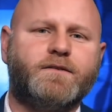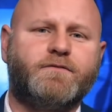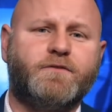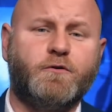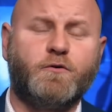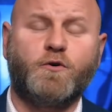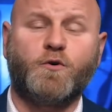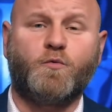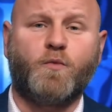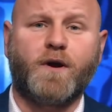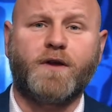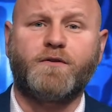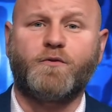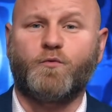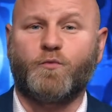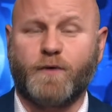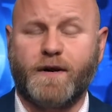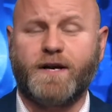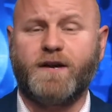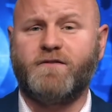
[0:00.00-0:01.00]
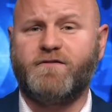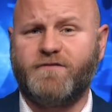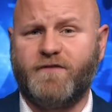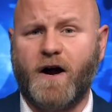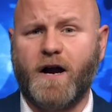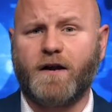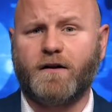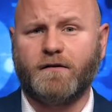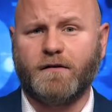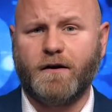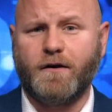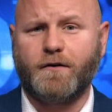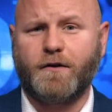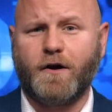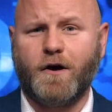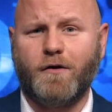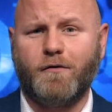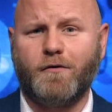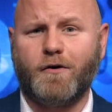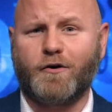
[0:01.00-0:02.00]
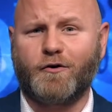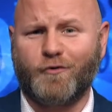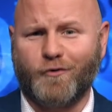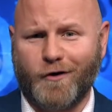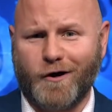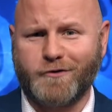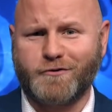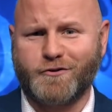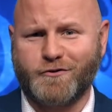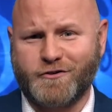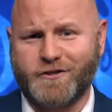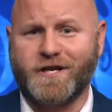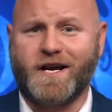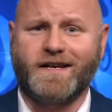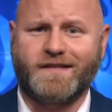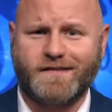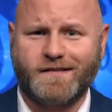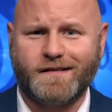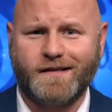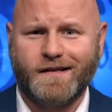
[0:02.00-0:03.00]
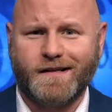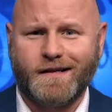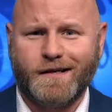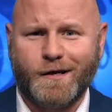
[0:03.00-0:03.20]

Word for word: if you could wear the Ring of Fire logo across your chest?